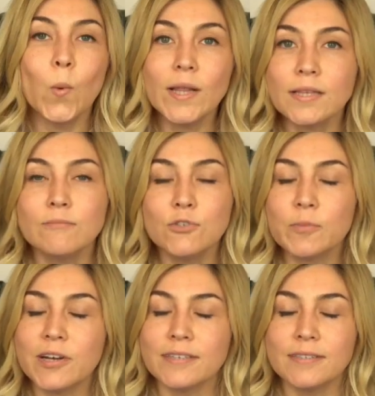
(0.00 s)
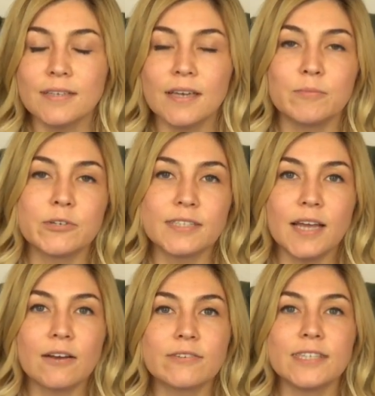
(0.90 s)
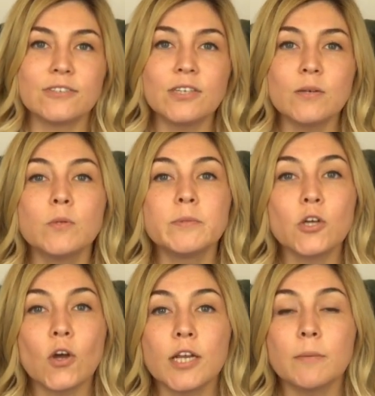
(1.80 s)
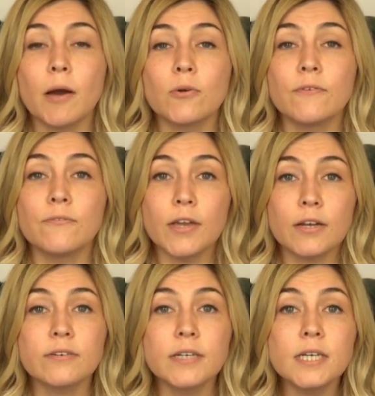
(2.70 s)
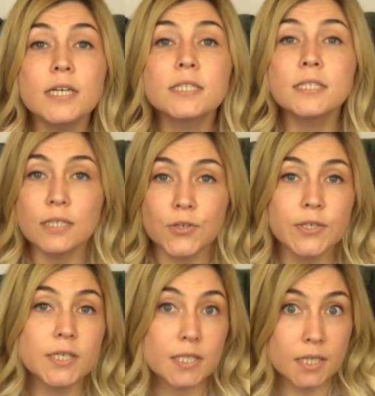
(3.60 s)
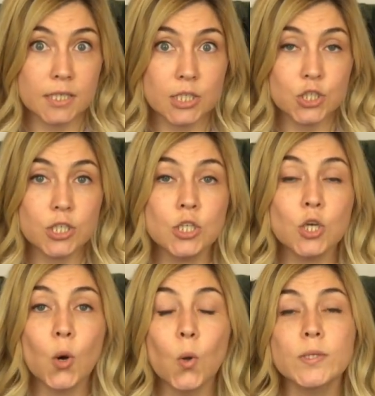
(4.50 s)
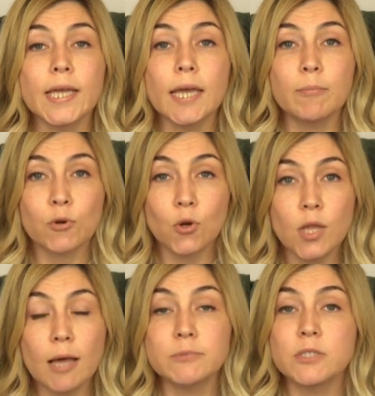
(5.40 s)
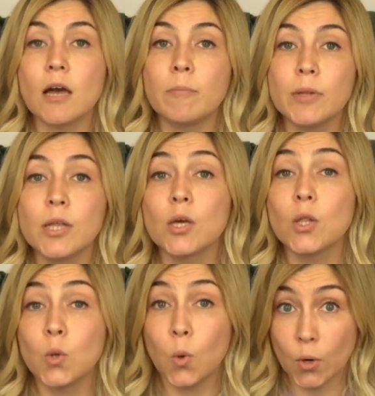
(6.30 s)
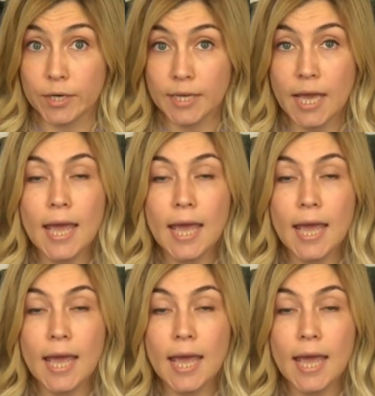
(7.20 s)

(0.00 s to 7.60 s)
Welcome to Pregnancy and Birth Diaries. Today we'll be talking about a very serious condition called a prolapsed umbilical cord.